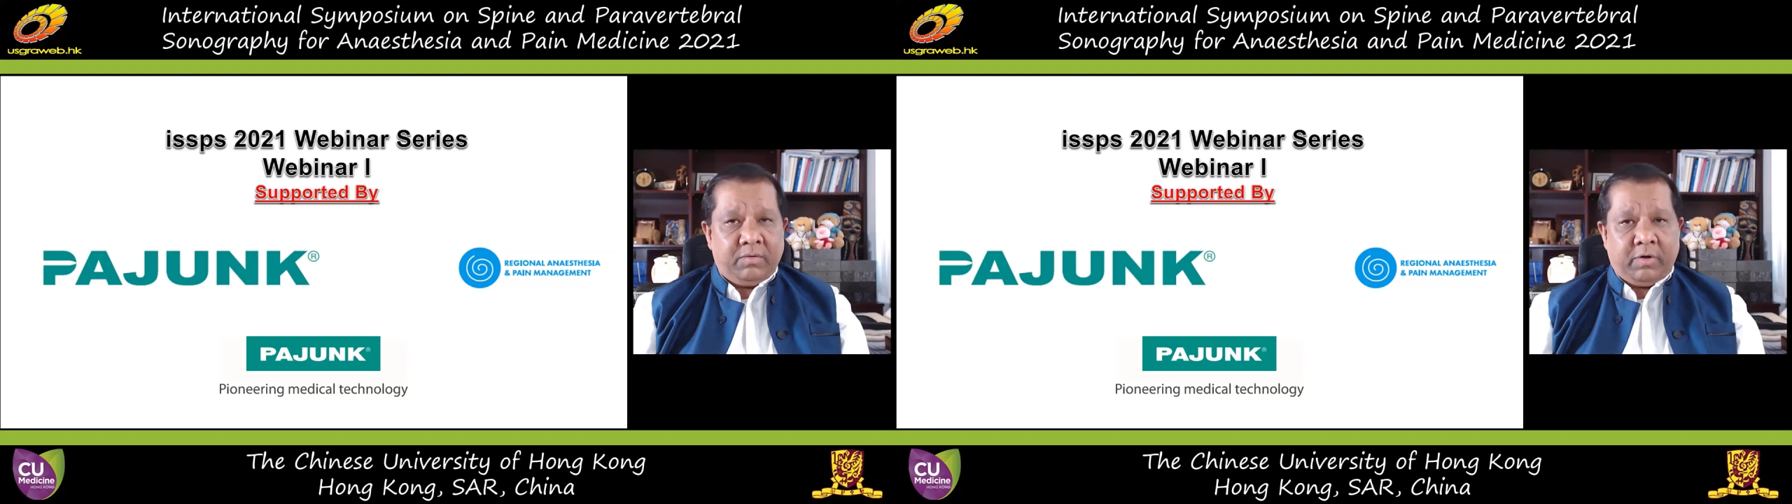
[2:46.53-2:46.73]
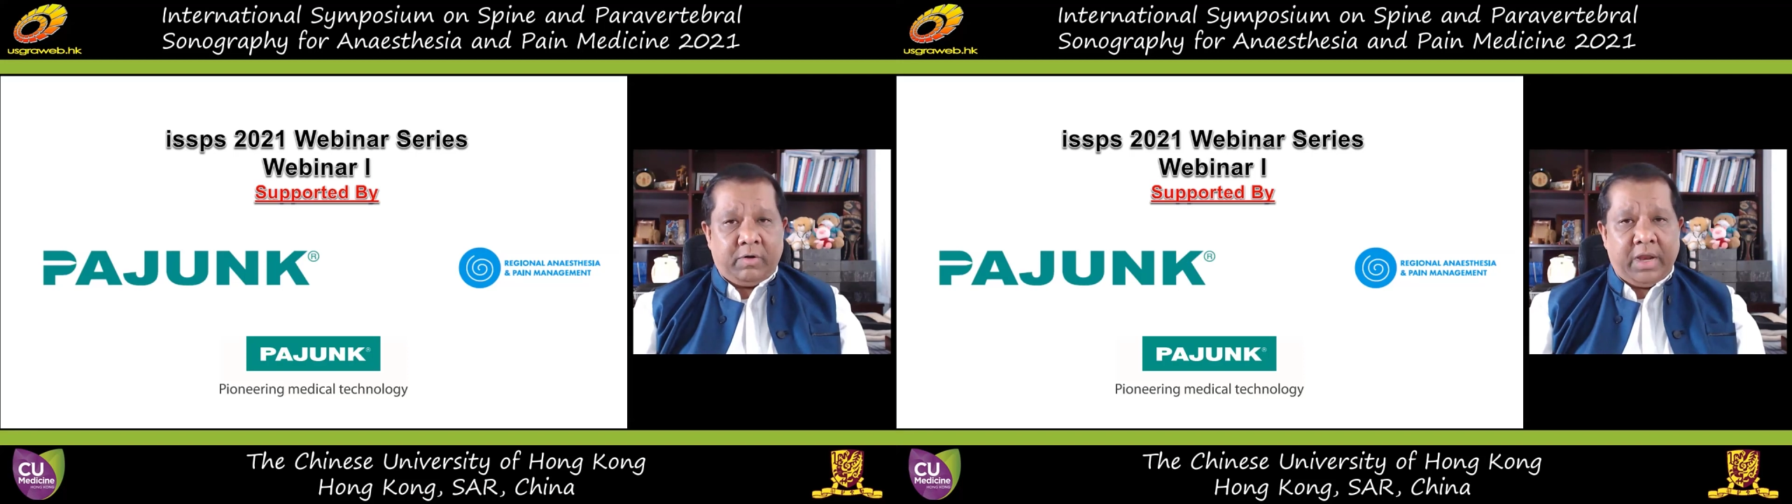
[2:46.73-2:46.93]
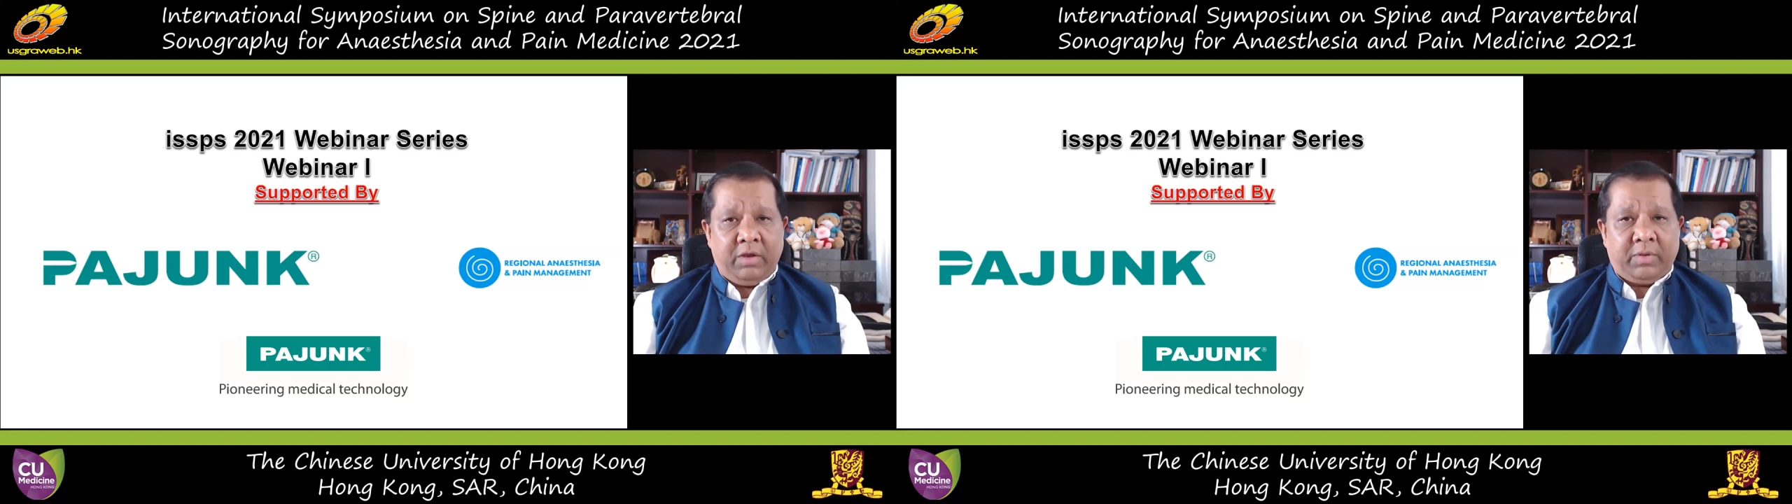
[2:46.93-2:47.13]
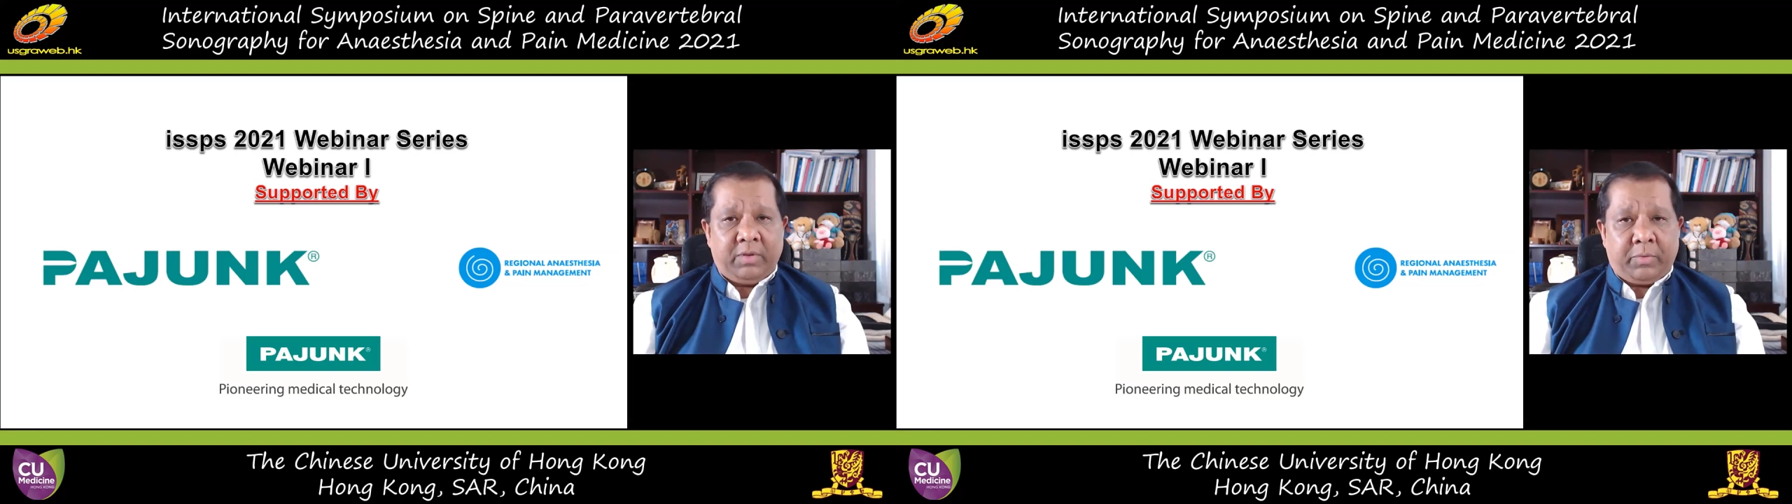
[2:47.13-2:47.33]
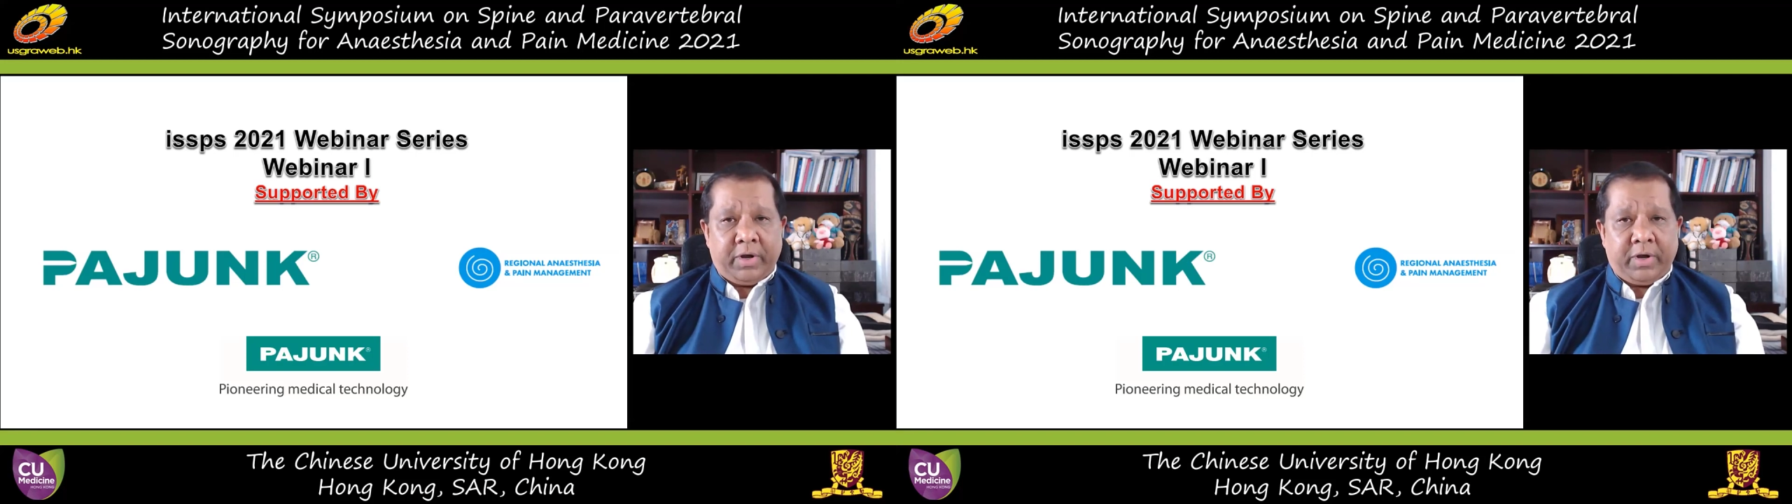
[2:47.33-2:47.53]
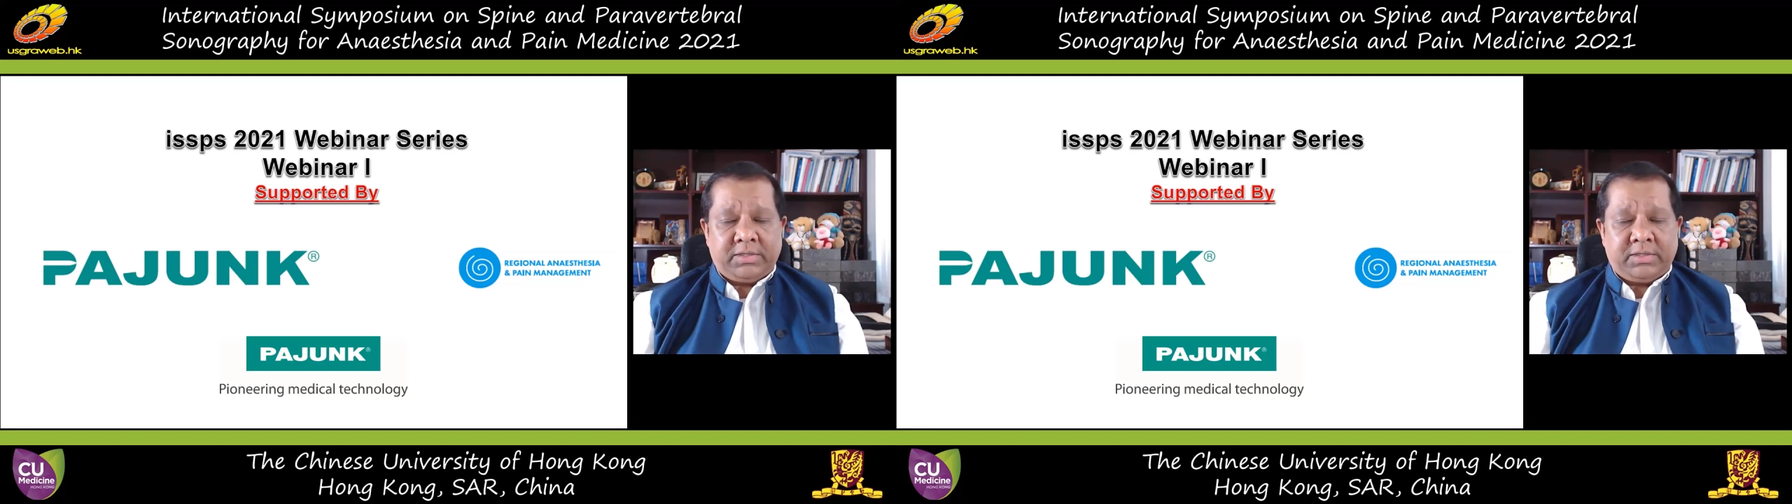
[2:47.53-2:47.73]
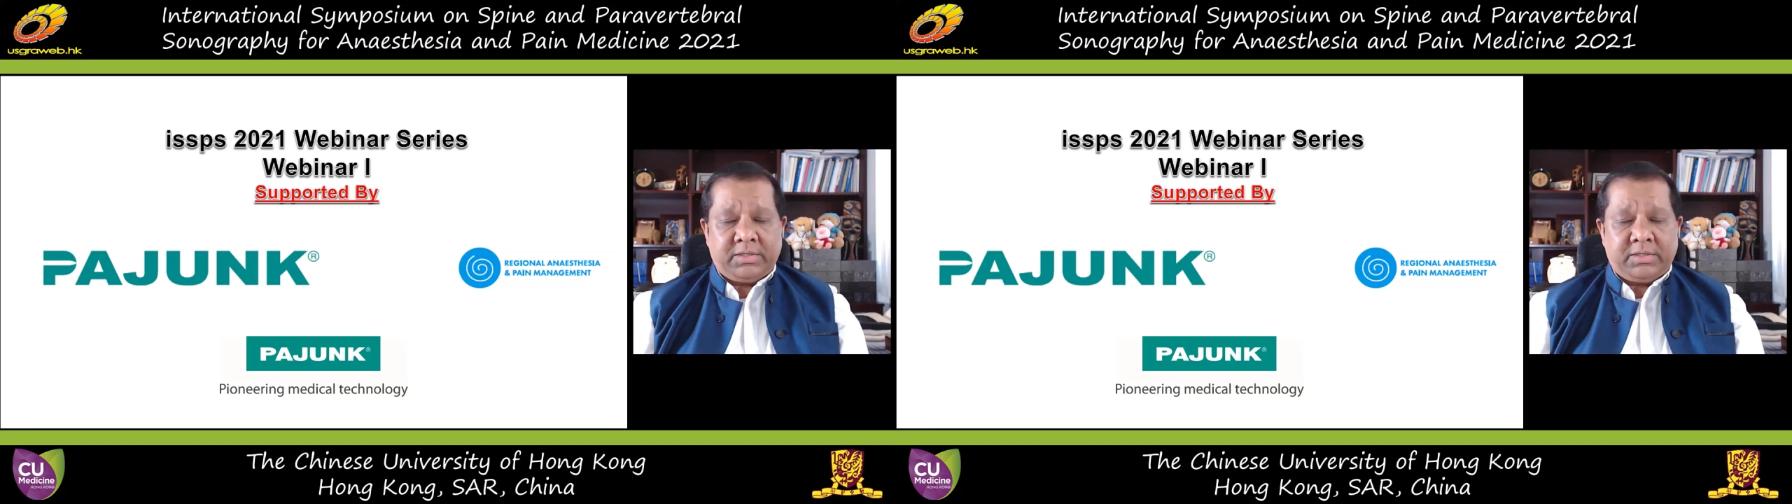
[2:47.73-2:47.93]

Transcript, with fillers: for any of the products that